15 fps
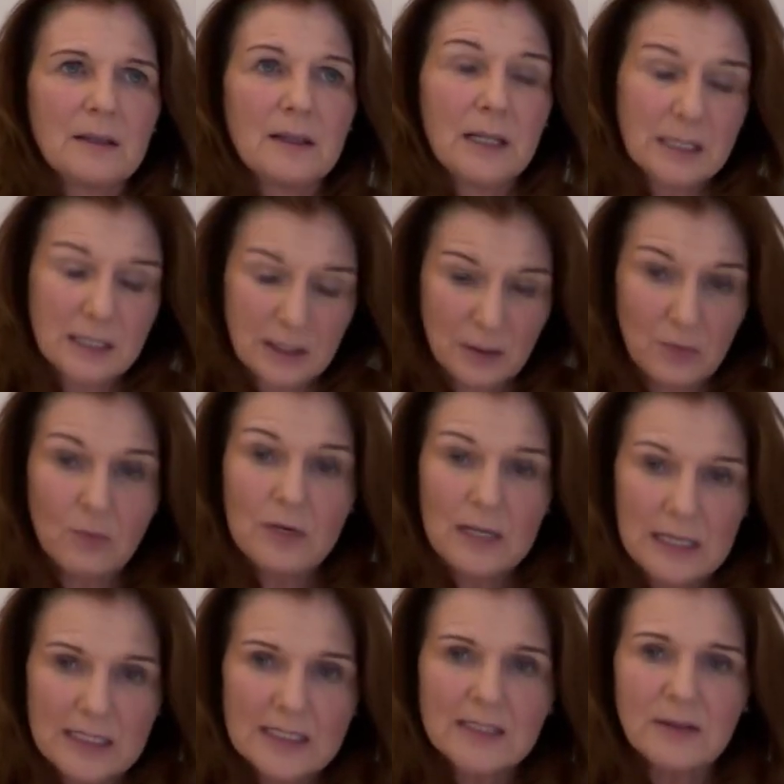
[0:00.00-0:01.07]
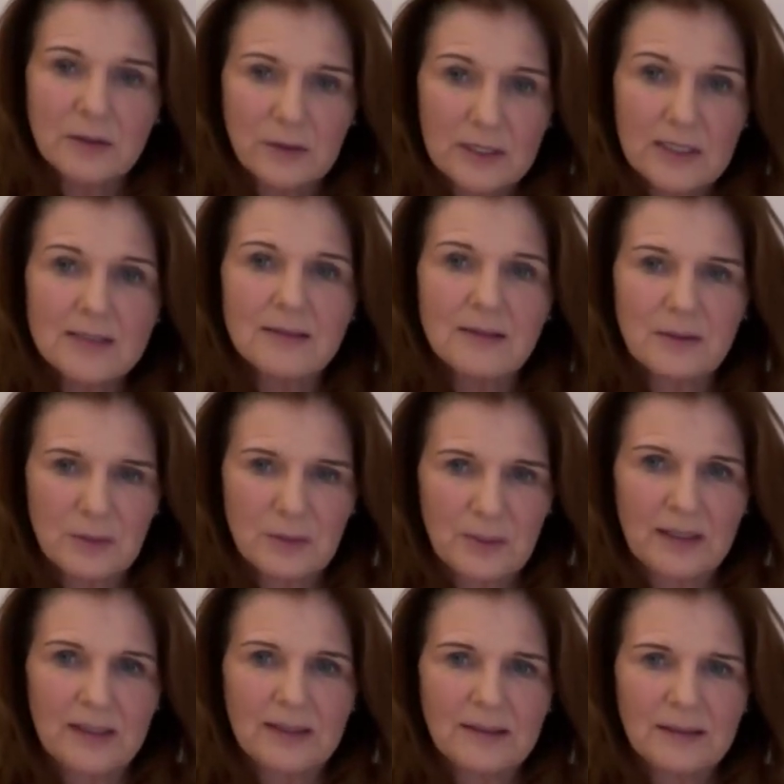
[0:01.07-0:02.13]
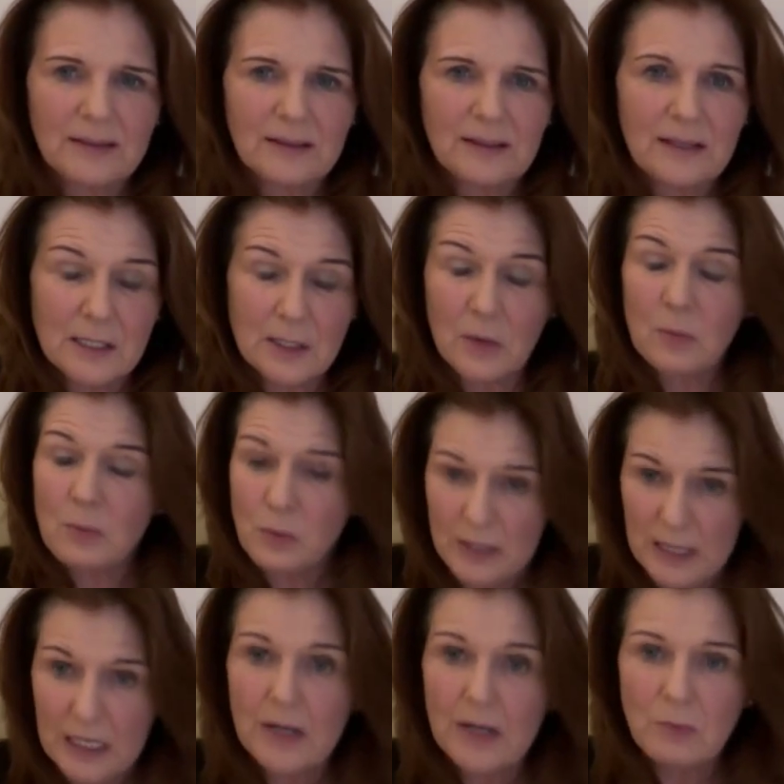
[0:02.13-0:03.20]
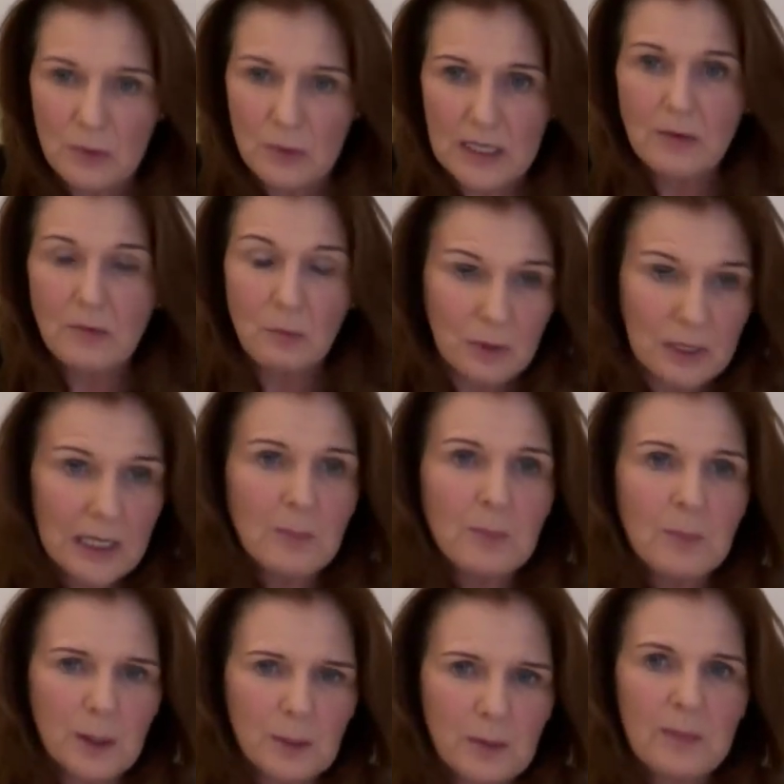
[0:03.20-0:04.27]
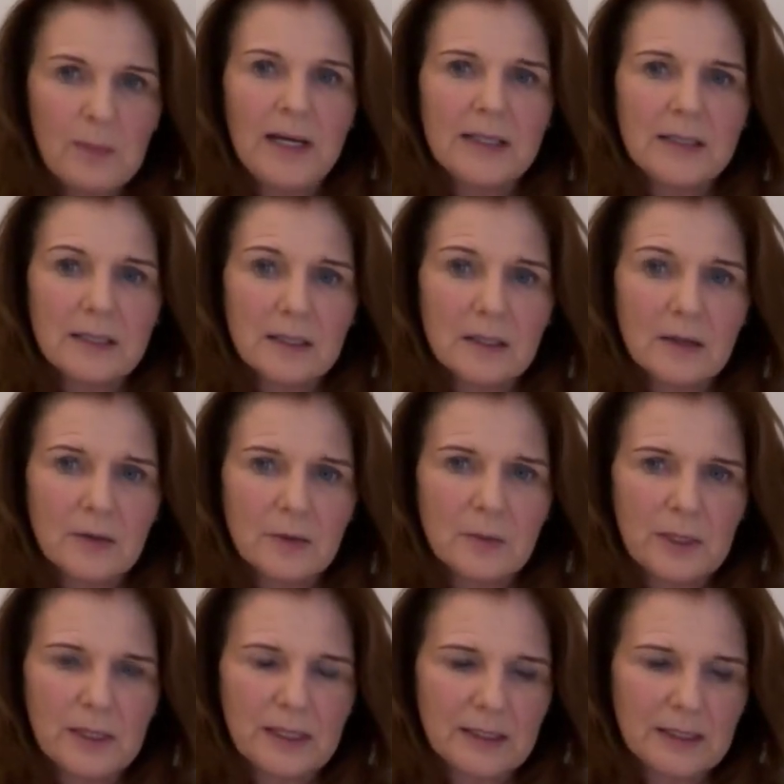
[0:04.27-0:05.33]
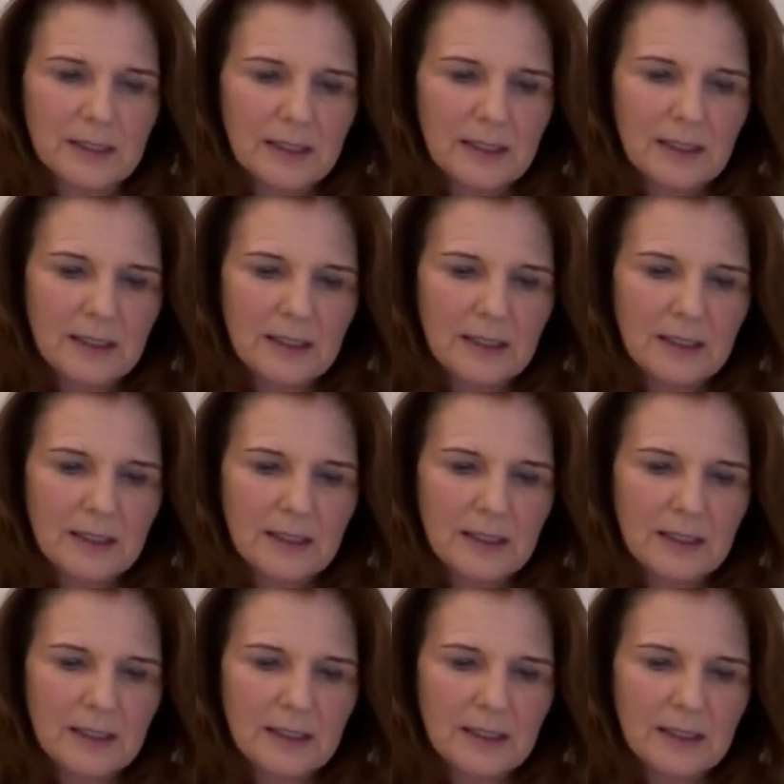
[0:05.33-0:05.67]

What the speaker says: It's a really serious other way. It's a really, really, really problematic other way.